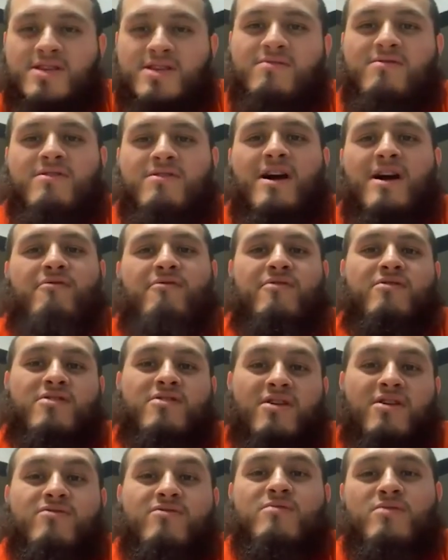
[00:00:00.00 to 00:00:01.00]
where I feel
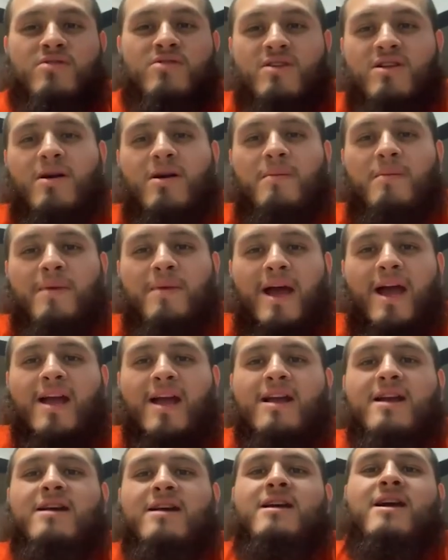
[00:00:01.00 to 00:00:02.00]
comfortable to come
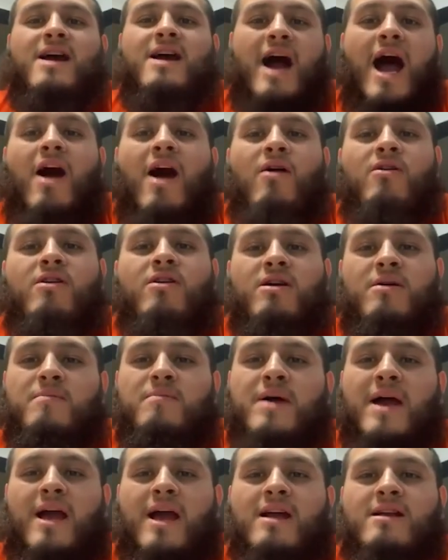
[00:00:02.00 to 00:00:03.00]
back, I'll
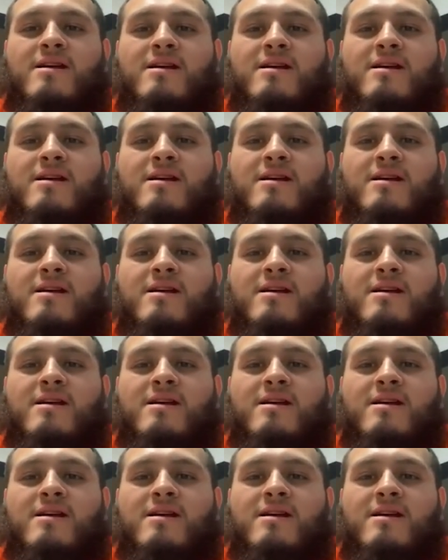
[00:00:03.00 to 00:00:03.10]
come back.